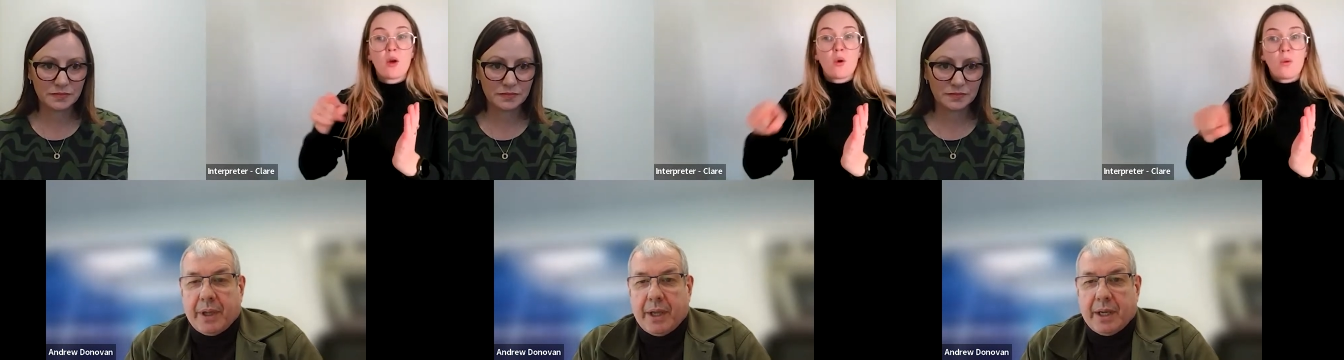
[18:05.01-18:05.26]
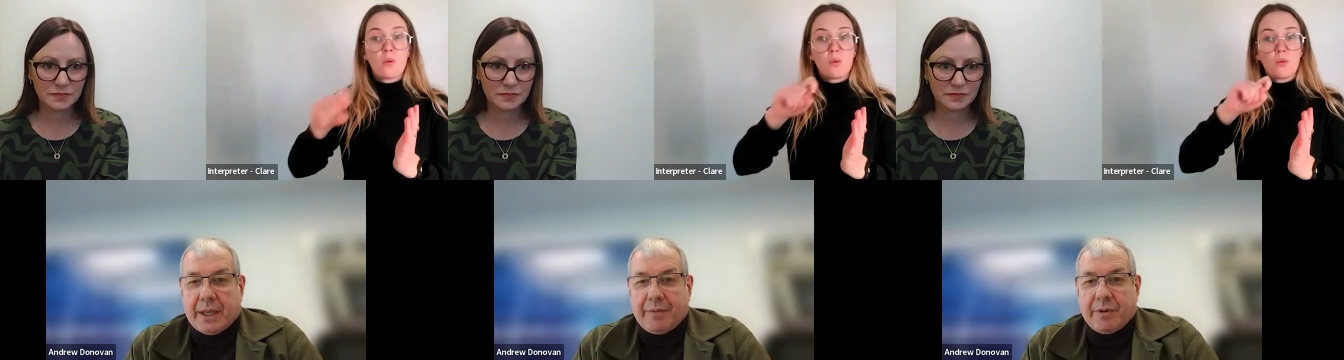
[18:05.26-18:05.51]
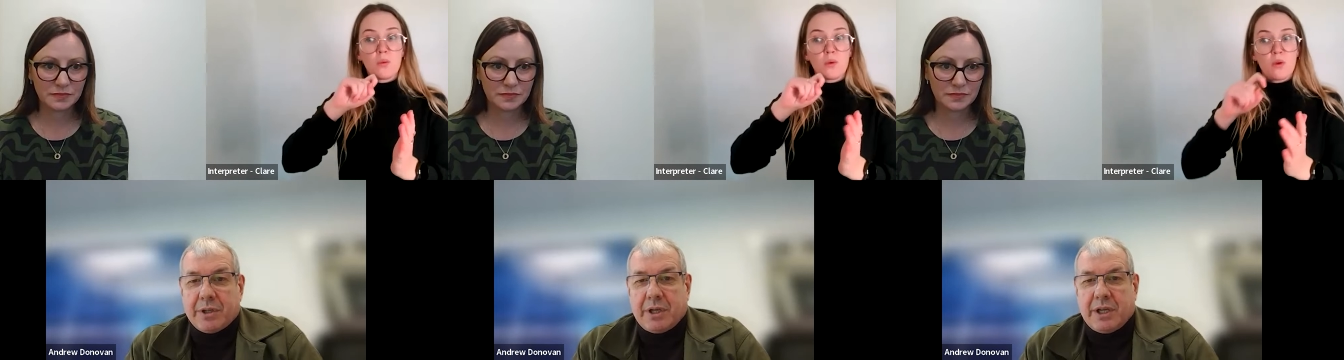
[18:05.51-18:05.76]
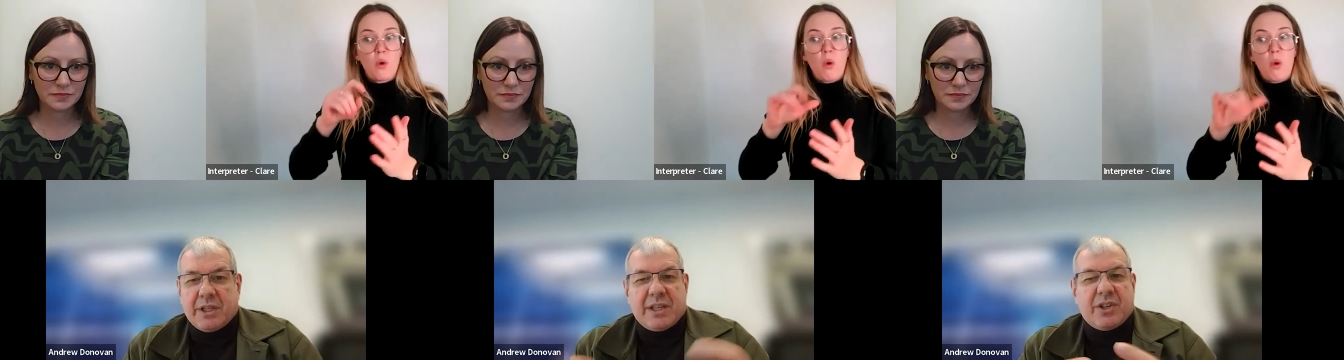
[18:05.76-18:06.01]
Speaker 1: uh, given
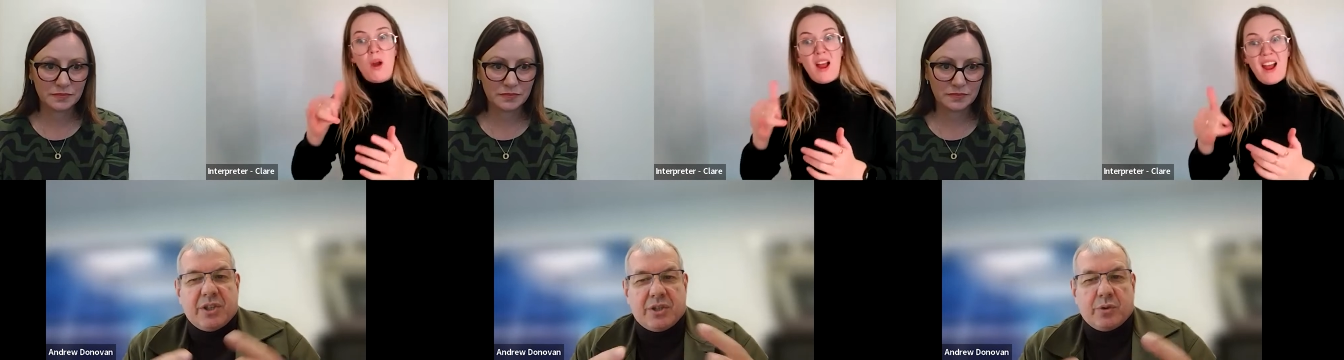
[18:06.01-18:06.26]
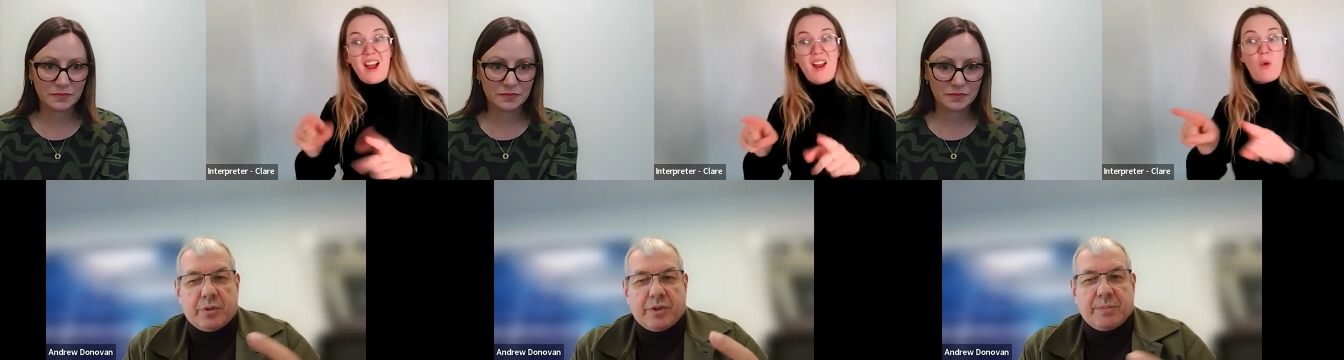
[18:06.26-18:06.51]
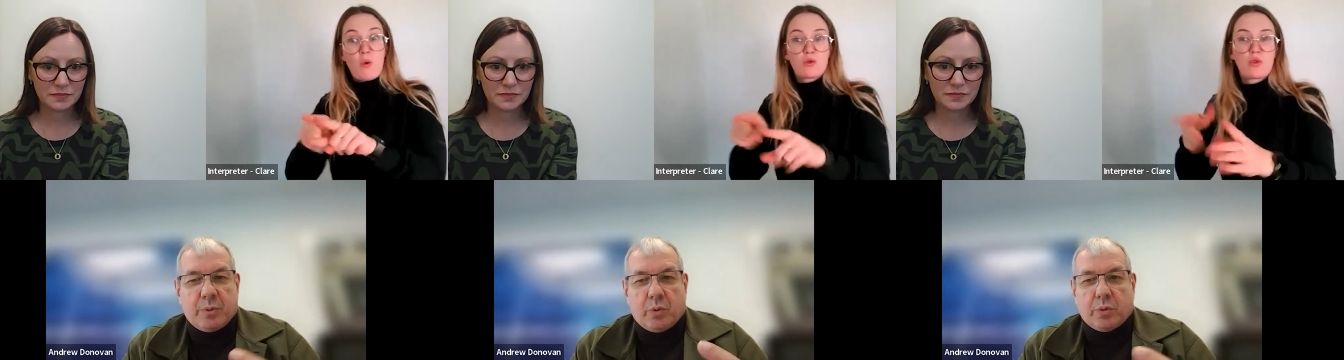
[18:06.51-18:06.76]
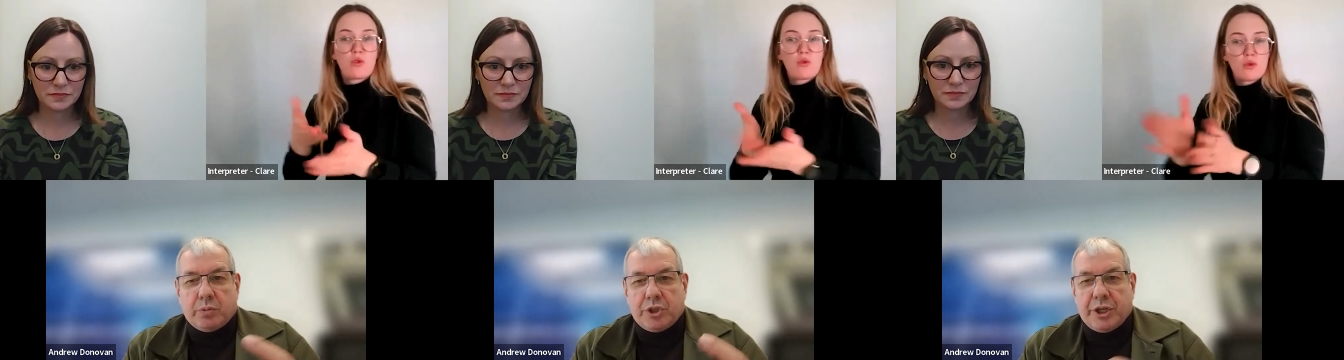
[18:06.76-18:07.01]
in such a sort of
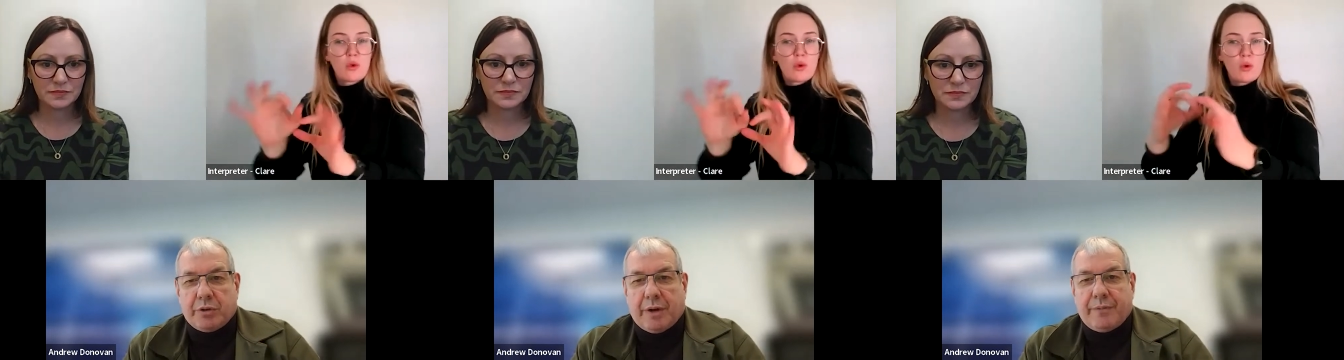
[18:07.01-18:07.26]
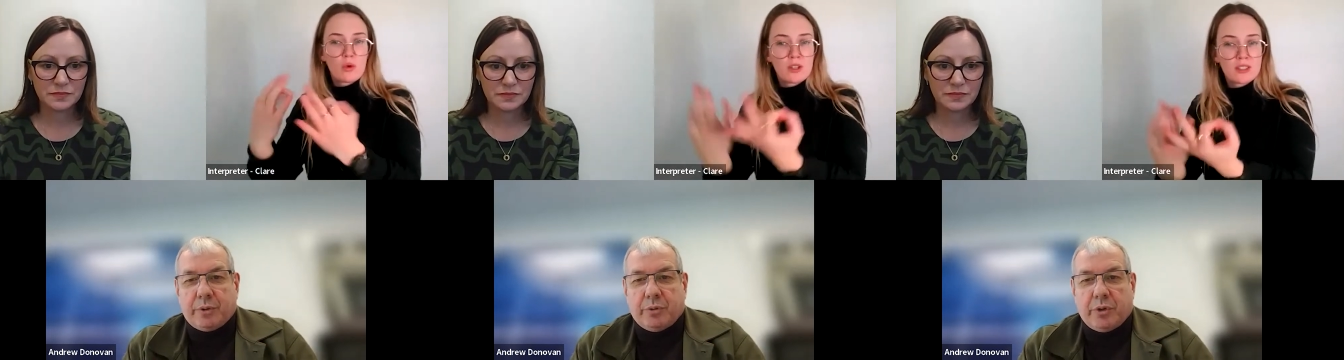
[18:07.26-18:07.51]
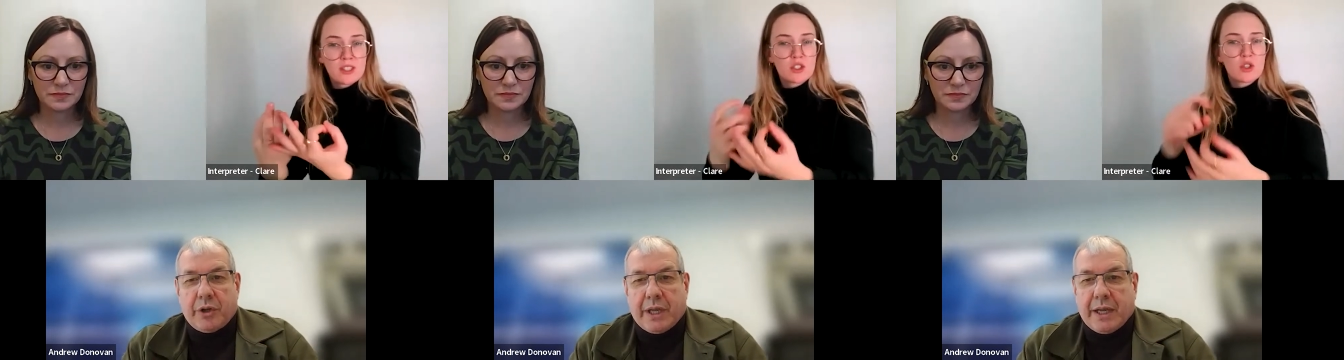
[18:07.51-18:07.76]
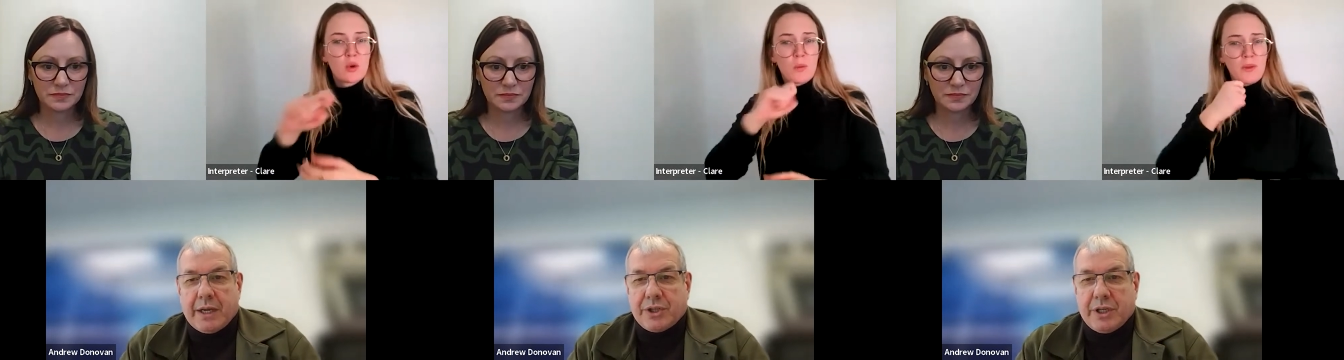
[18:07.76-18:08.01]
small geographical
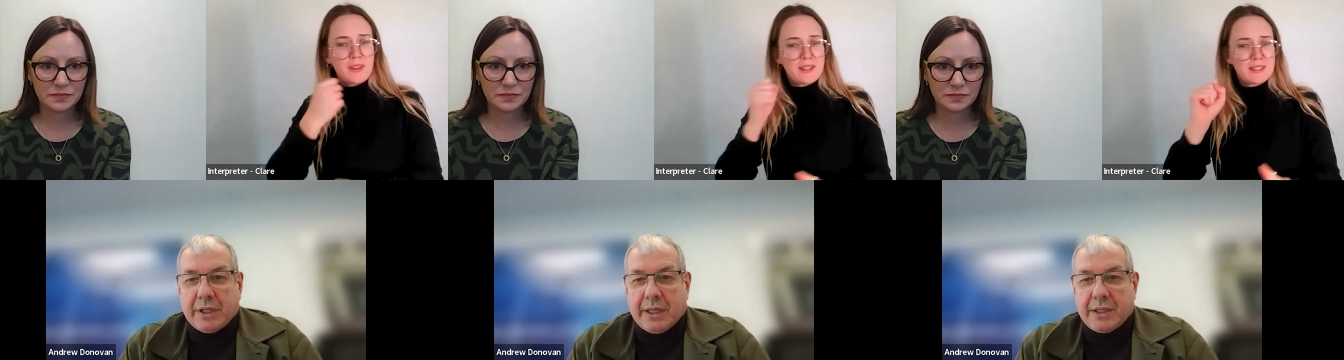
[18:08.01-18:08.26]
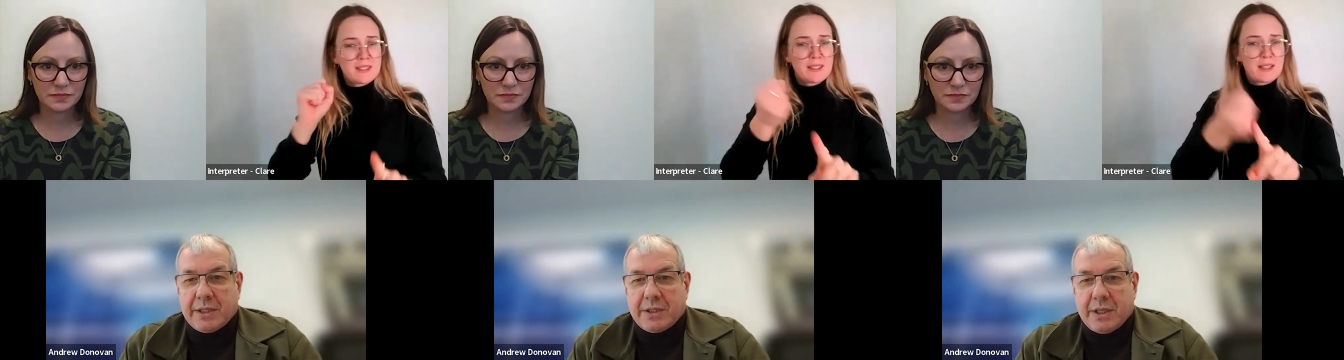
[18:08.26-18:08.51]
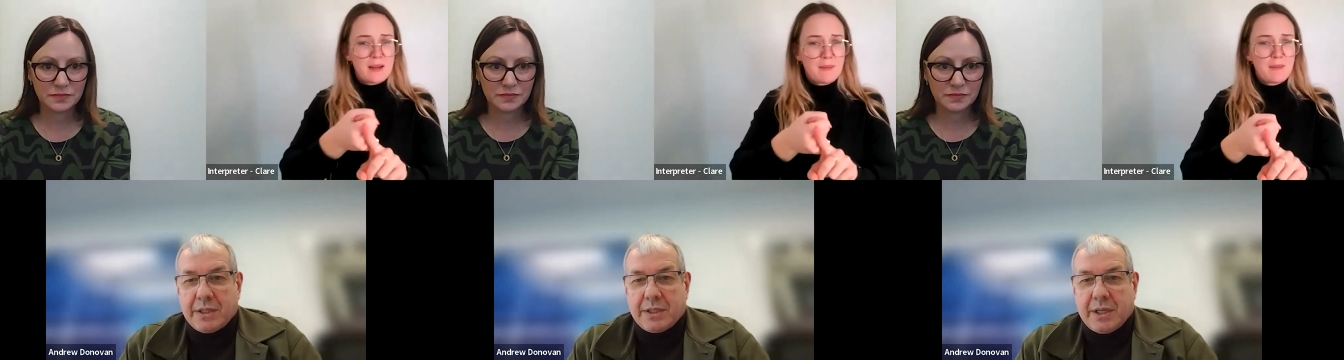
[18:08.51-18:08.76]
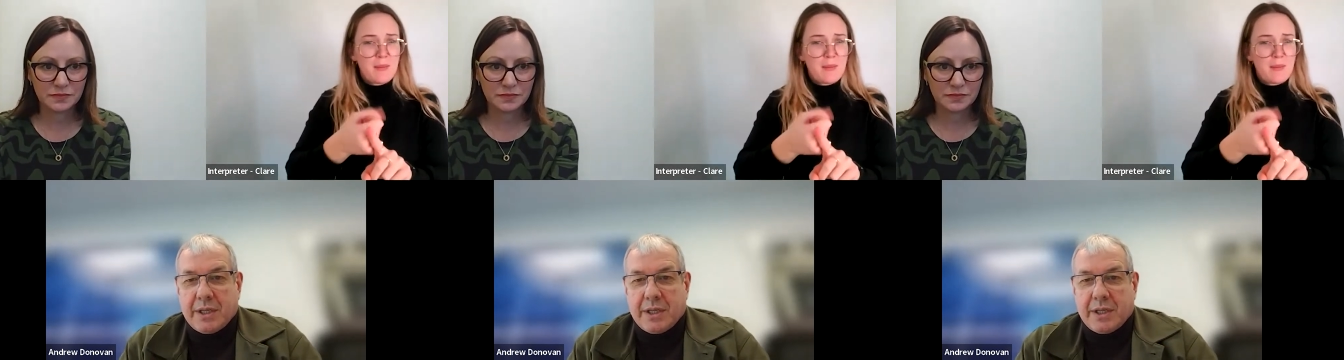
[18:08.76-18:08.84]
location, I guess, is,